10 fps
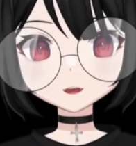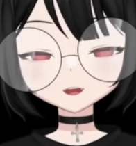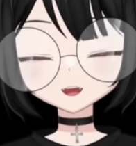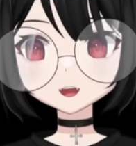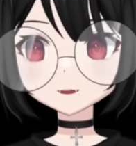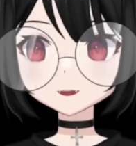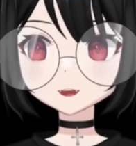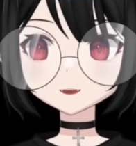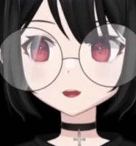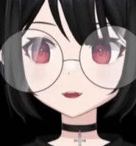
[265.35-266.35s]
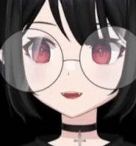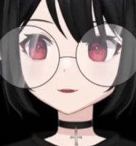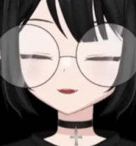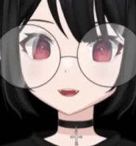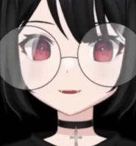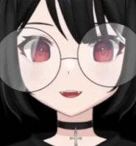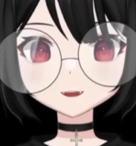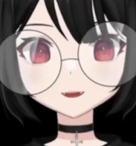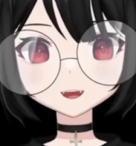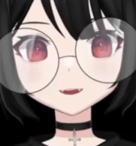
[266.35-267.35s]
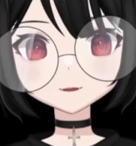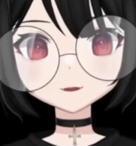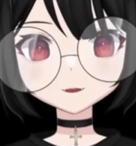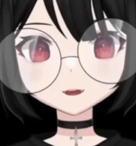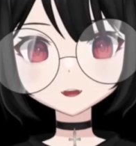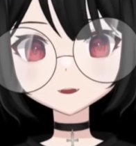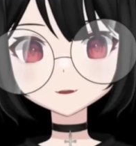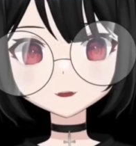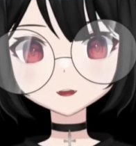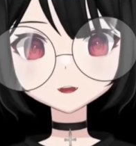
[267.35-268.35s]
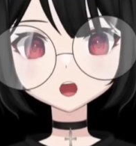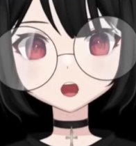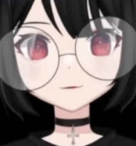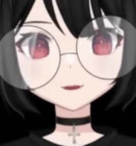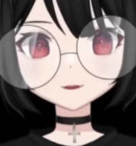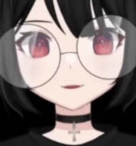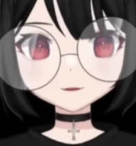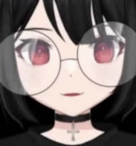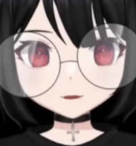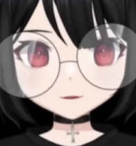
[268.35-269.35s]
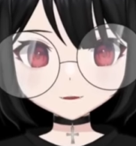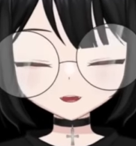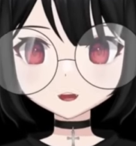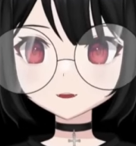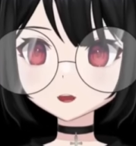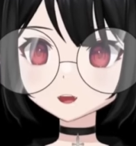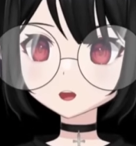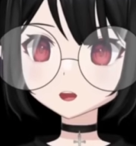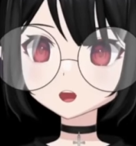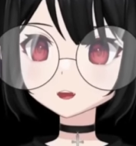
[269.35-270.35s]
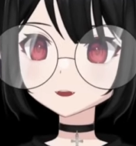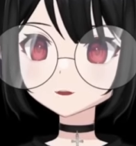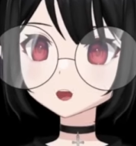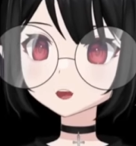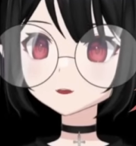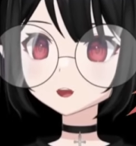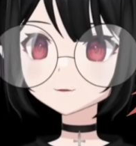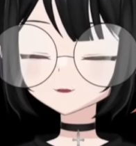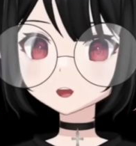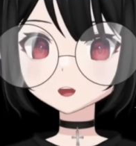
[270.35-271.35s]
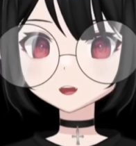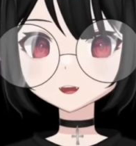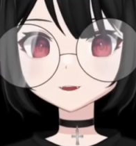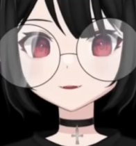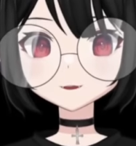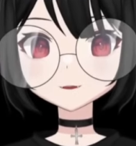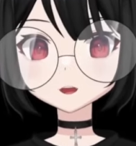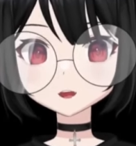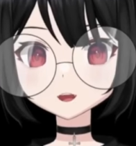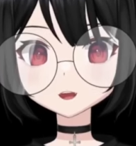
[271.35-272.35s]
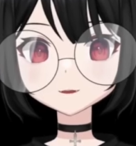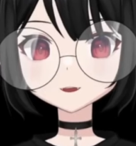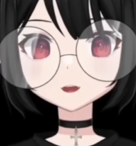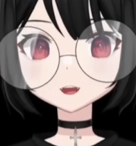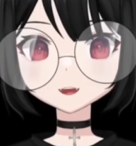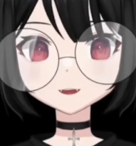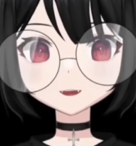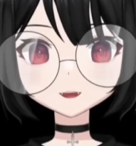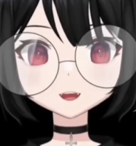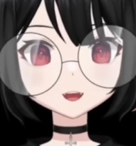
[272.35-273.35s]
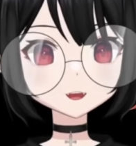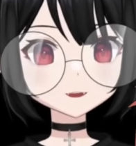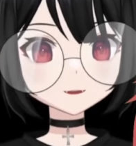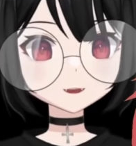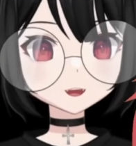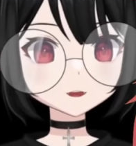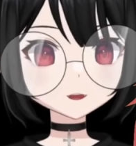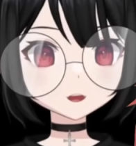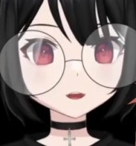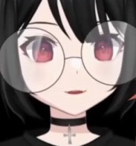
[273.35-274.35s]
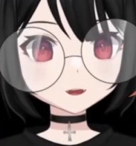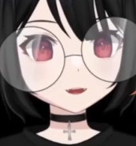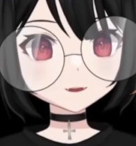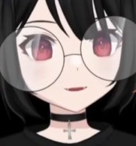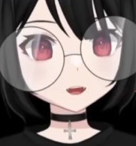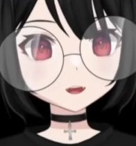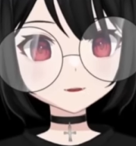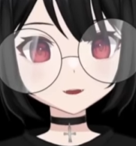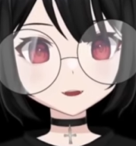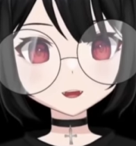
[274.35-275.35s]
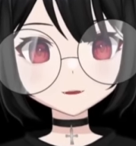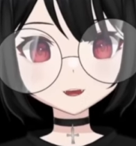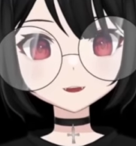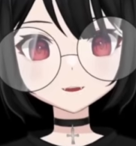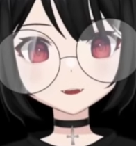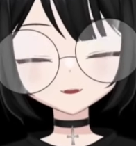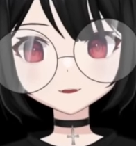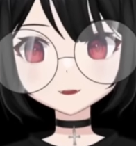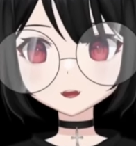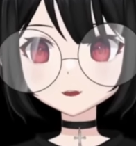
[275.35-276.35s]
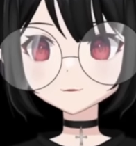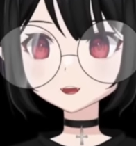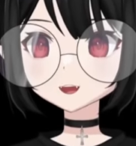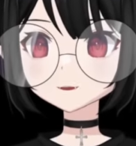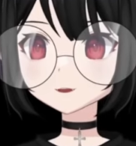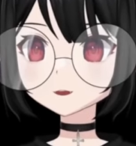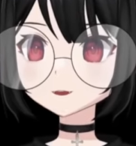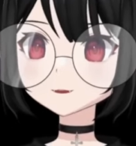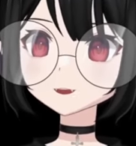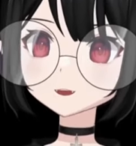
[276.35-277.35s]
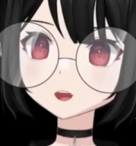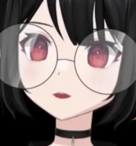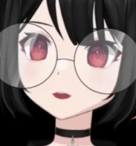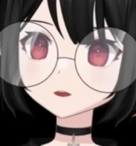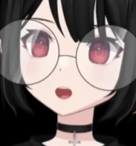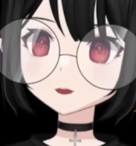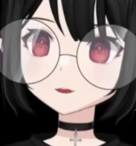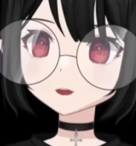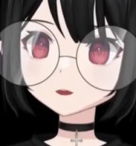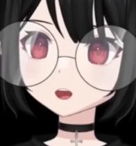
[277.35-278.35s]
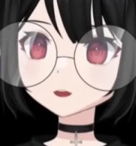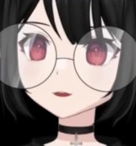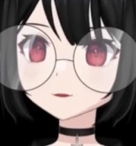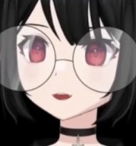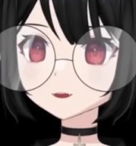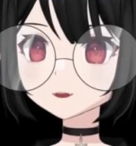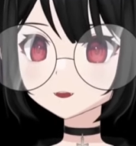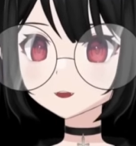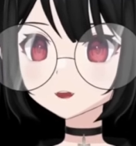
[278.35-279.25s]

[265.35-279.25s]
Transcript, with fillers: it. And then like some of the things that he said, like what goes around comes around. COVID concerns. So here we are in 2024. This is two years in the making, and this announcement was very exciting for a lot of Niji Sanji fans. And you can see the promotional post right here.